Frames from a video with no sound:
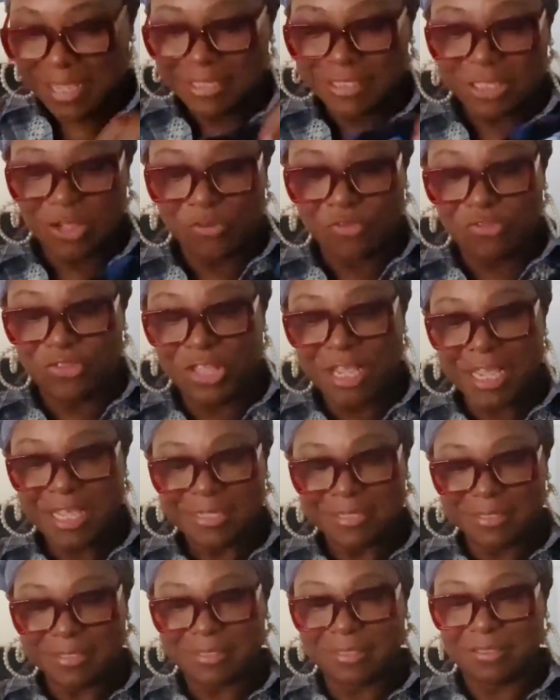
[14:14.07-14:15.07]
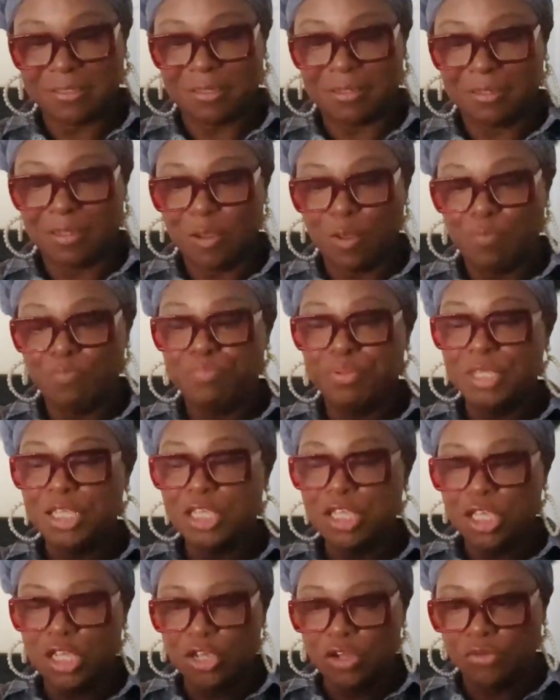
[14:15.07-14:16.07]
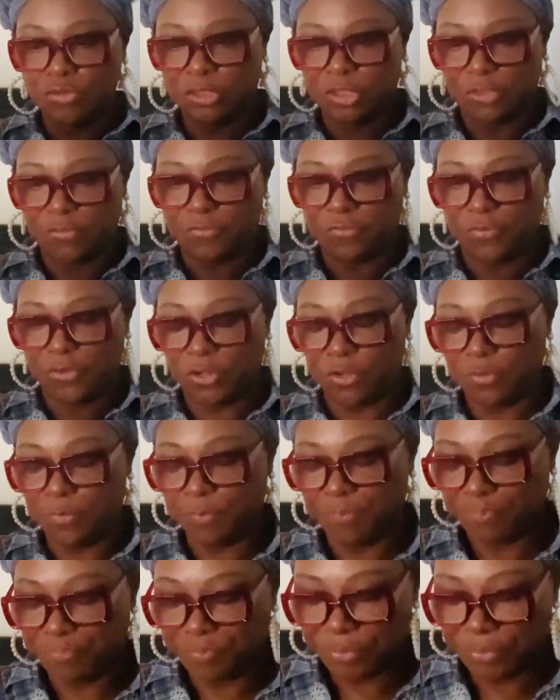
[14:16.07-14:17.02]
So this beautiful